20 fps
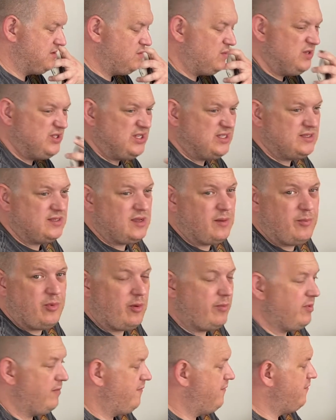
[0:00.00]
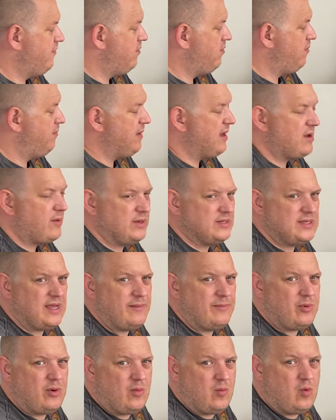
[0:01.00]
which isn't a problem for macOS
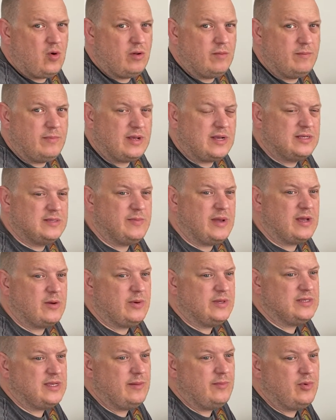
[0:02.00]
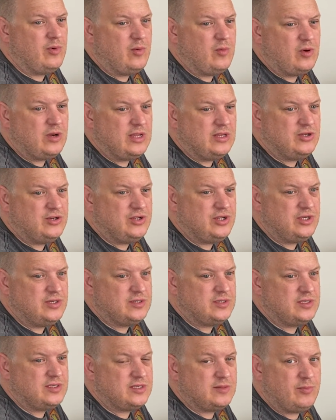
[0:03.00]
8.1 because macOS 8.1 introduced
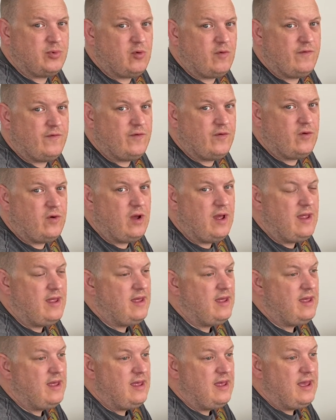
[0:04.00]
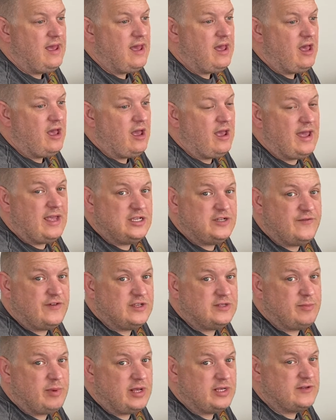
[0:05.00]
the support for HFS
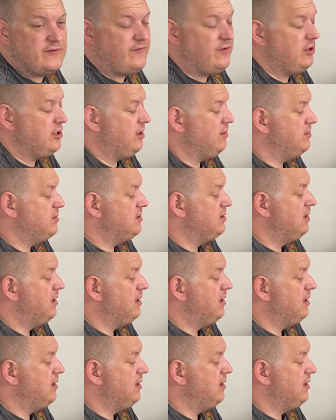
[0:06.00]
Plus volumes.